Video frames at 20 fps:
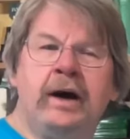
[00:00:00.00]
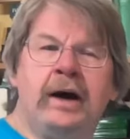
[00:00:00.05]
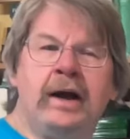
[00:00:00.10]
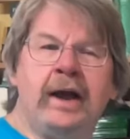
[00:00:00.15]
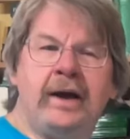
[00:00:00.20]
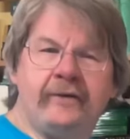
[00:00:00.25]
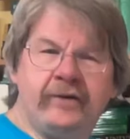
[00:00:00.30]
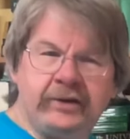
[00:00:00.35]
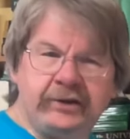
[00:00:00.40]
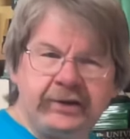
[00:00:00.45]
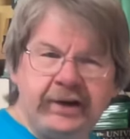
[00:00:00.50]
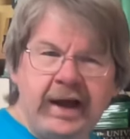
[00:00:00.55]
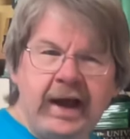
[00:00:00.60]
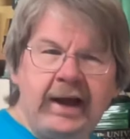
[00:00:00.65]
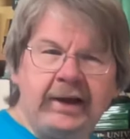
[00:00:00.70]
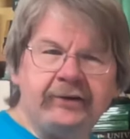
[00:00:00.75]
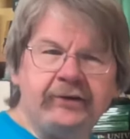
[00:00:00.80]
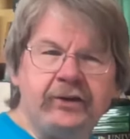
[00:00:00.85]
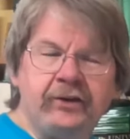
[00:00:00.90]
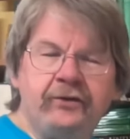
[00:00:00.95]
I have a
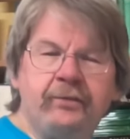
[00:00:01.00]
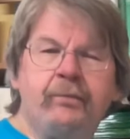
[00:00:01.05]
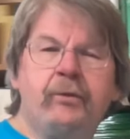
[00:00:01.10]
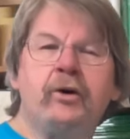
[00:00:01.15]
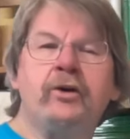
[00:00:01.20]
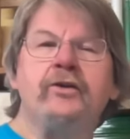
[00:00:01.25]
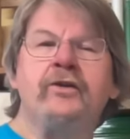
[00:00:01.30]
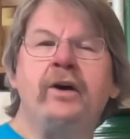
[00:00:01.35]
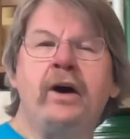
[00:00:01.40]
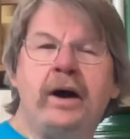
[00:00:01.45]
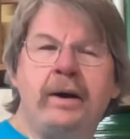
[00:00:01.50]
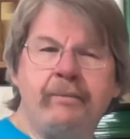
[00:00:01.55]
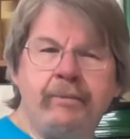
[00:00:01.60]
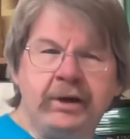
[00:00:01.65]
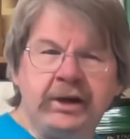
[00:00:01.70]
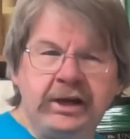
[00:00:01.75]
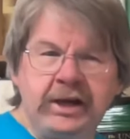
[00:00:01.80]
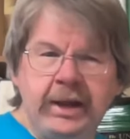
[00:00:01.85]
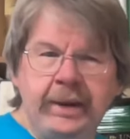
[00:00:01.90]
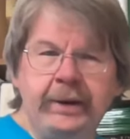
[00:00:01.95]
tactics book I'm
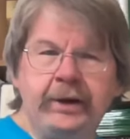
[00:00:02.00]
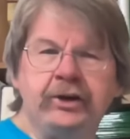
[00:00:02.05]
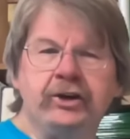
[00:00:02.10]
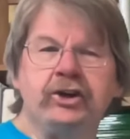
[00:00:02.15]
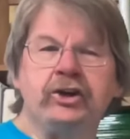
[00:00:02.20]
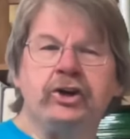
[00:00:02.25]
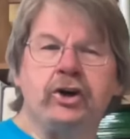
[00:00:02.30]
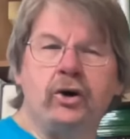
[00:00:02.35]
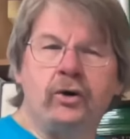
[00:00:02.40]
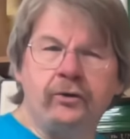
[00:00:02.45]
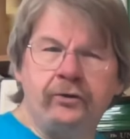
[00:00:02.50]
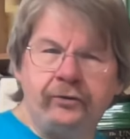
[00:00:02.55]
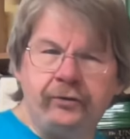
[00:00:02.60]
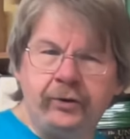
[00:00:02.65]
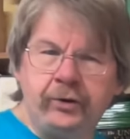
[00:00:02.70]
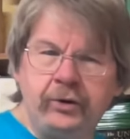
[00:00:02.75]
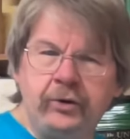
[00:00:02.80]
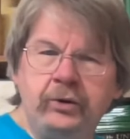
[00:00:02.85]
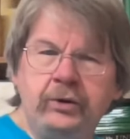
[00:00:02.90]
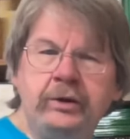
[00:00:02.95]
beginning to go
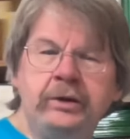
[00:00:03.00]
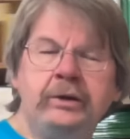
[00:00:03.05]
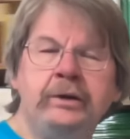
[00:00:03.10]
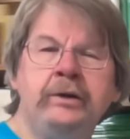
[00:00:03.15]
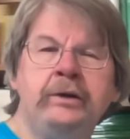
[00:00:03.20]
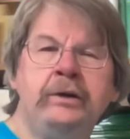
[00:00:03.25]
through.